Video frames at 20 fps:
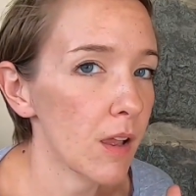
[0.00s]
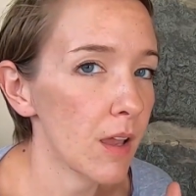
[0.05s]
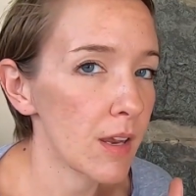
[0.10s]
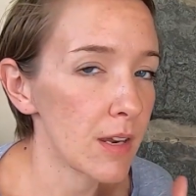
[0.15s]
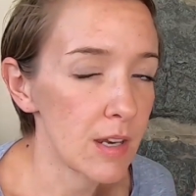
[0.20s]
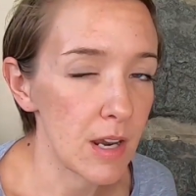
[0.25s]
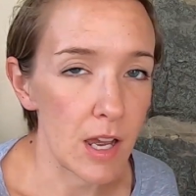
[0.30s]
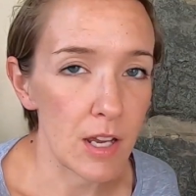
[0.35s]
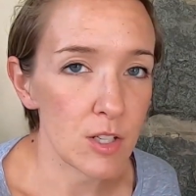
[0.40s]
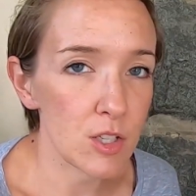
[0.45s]

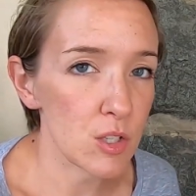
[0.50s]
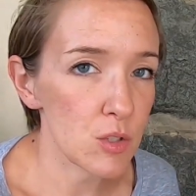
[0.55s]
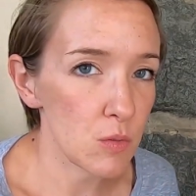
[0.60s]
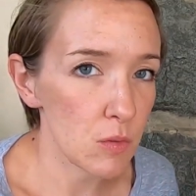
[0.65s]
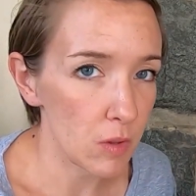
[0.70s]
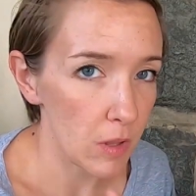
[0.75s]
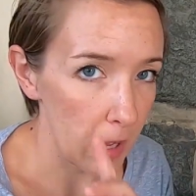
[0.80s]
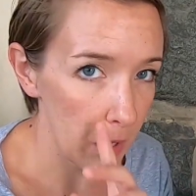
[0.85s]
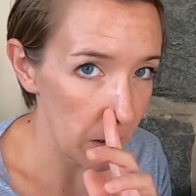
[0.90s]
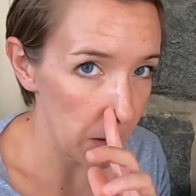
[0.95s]
and not just
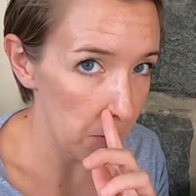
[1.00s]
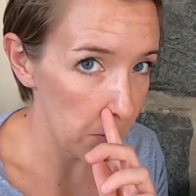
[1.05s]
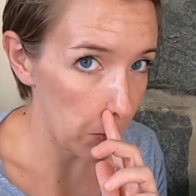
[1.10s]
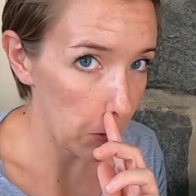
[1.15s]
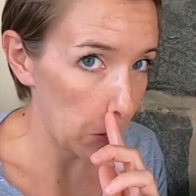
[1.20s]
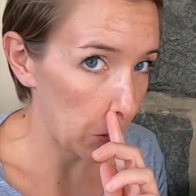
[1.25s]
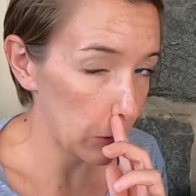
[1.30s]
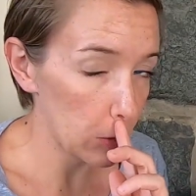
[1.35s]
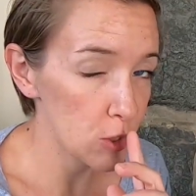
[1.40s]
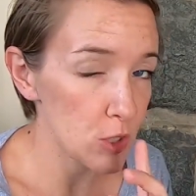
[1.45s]
rely on
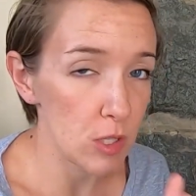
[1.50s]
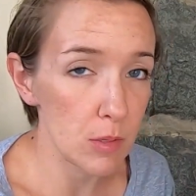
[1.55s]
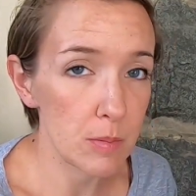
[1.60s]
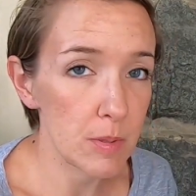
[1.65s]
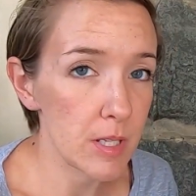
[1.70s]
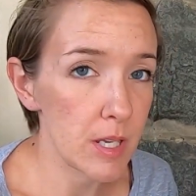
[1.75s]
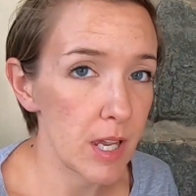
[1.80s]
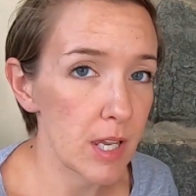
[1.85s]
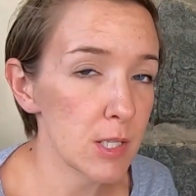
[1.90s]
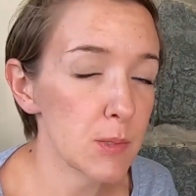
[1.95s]
my
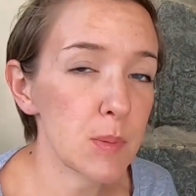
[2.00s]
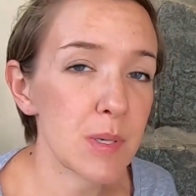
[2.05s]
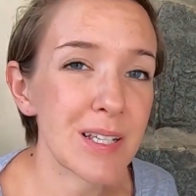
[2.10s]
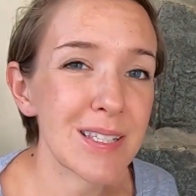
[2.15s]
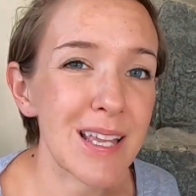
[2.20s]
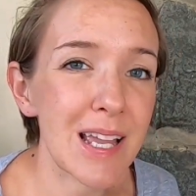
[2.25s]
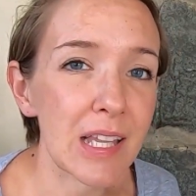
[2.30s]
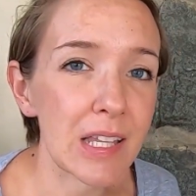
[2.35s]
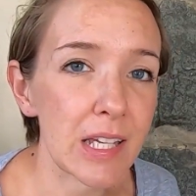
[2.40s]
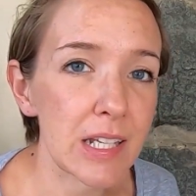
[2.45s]
GPS
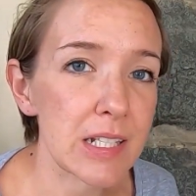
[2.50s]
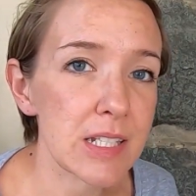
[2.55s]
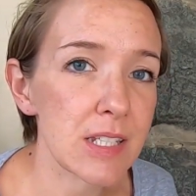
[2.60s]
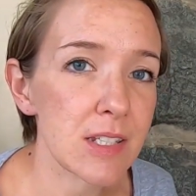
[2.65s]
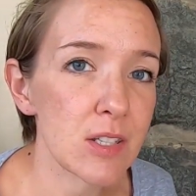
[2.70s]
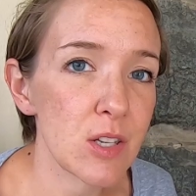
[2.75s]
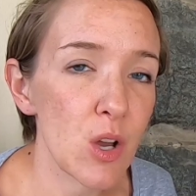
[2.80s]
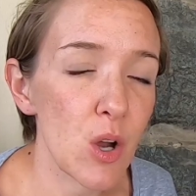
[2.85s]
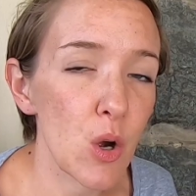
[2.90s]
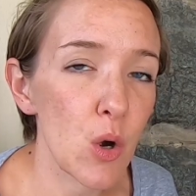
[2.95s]
because I like
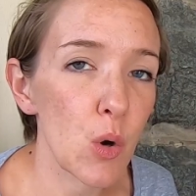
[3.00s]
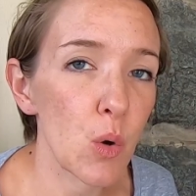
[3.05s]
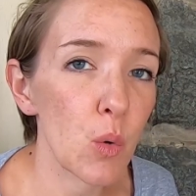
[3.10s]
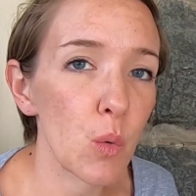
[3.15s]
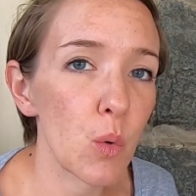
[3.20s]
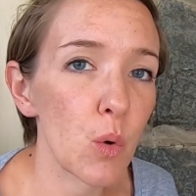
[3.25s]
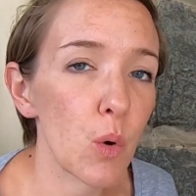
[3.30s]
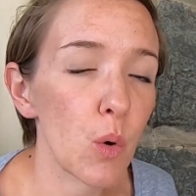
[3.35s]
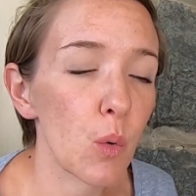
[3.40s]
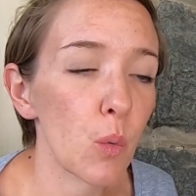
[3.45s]
to
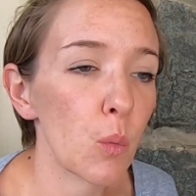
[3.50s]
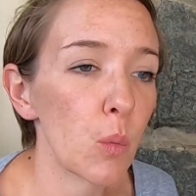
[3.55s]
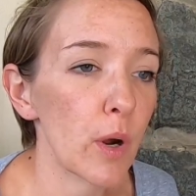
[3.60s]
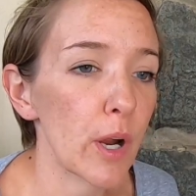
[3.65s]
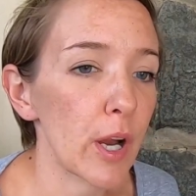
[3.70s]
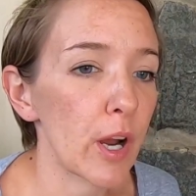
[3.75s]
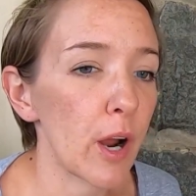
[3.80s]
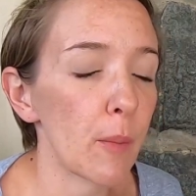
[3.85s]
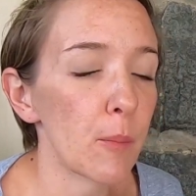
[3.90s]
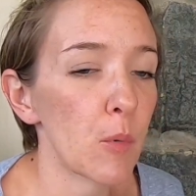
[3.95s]
know
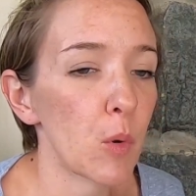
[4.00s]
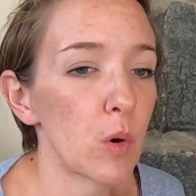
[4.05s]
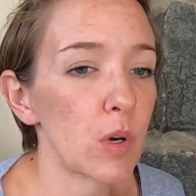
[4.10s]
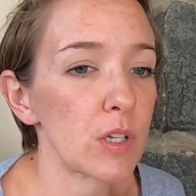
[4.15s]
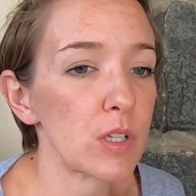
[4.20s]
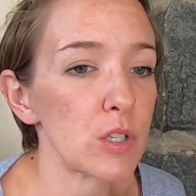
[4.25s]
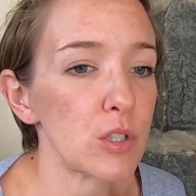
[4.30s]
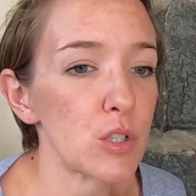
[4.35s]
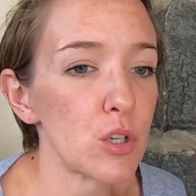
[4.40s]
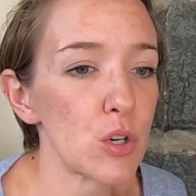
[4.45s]
where I'm
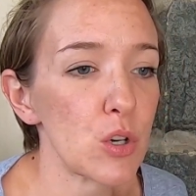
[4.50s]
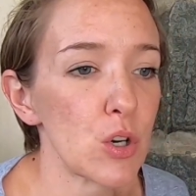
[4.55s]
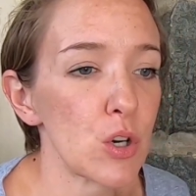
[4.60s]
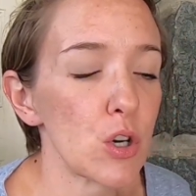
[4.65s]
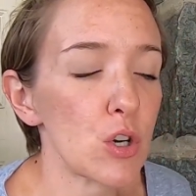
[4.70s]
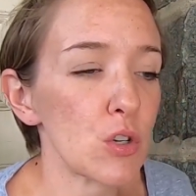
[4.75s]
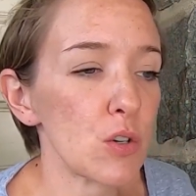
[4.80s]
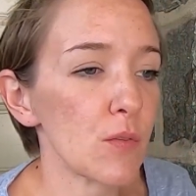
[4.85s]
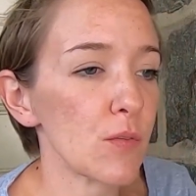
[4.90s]
going to turn,